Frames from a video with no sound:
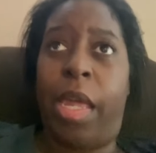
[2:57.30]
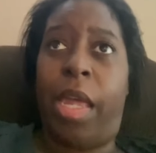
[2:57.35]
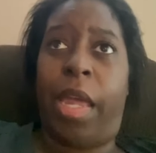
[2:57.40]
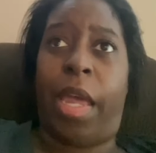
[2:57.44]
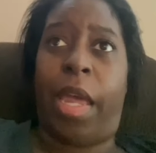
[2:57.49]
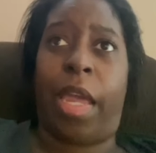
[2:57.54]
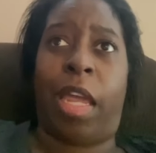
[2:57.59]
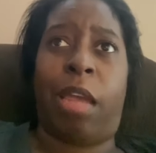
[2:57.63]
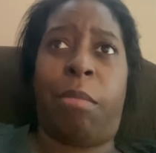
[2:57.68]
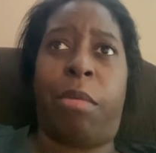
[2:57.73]

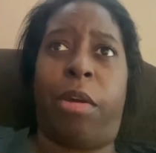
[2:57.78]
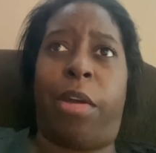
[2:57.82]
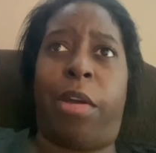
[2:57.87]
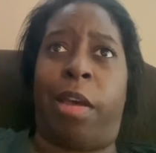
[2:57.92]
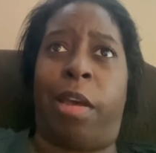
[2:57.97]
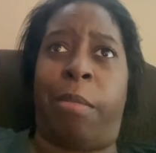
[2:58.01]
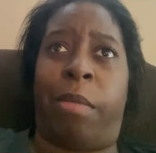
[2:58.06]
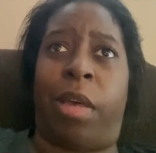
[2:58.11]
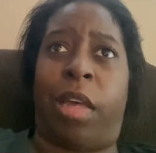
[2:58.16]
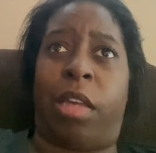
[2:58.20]

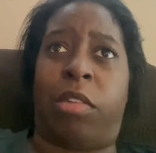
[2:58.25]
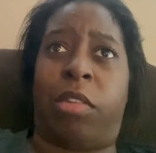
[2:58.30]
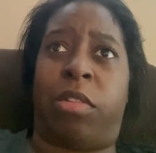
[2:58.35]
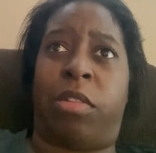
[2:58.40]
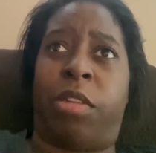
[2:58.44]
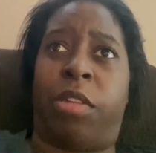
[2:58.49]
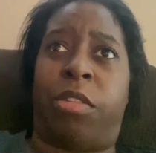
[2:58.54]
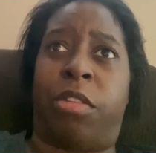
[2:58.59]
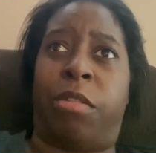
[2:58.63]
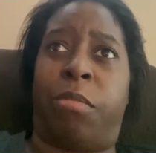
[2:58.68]
Abraham has
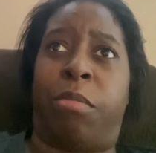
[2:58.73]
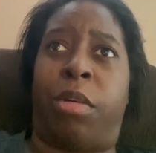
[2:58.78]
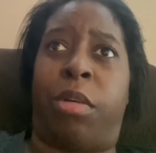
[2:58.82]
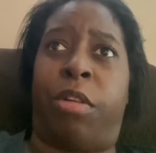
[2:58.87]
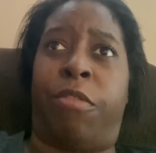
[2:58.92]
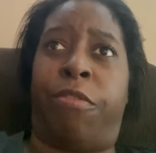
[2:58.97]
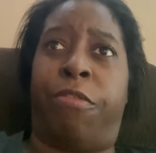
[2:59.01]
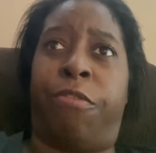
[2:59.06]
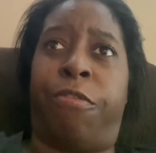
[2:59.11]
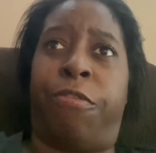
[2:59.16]
nothing
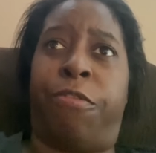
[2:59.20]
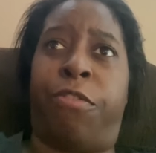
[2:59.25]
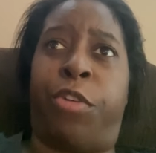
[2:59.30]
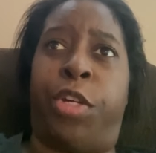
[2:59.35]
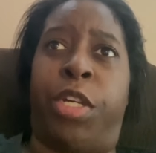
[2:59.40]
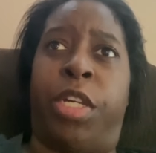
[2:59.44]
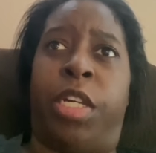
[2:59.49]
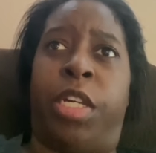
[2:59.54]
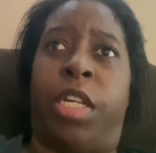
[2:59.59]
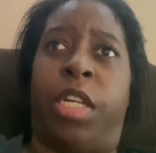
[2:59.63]
but
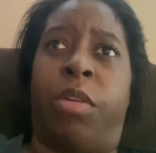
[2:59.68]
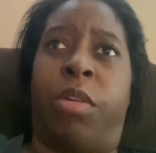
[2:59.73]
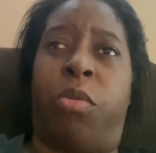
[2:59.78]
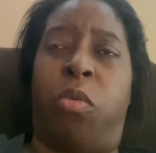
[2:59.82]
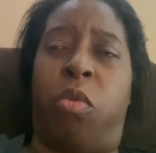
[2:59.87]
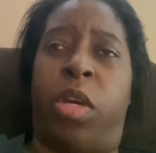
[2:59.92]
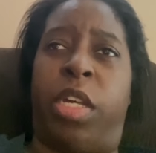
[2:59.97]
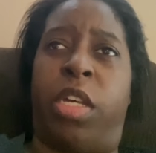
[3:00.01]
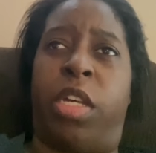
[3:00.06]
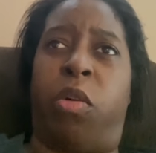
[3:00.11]
free
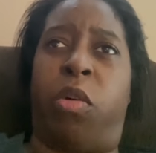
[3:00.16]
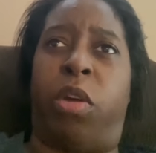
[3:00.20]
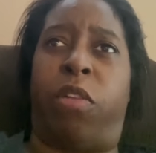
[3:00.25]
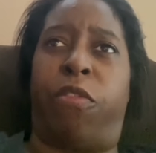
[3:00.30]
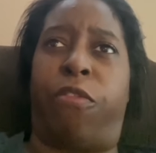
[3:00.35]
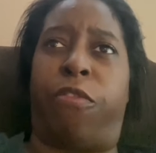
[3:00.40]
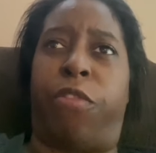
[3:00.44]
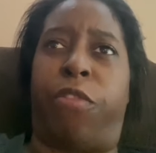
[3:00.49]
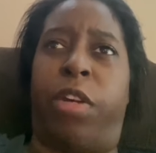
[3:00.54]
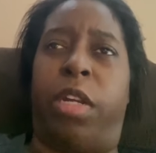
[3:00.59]
will
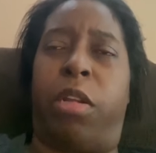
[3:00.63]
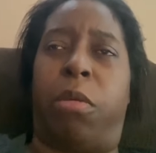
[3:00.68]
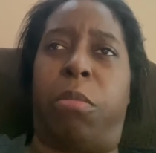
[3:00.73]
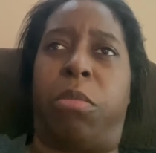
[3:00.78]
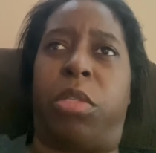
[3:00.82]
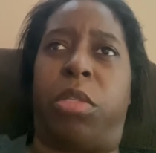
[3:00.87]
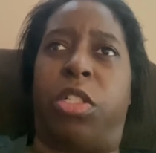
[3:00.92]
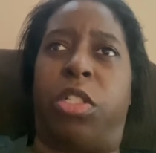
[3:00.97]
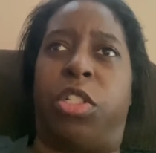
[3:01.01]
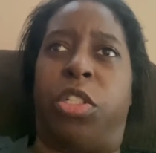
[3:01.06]
and
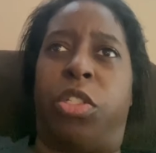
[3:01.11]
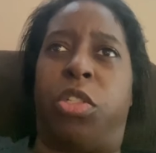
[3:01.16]
freedom to just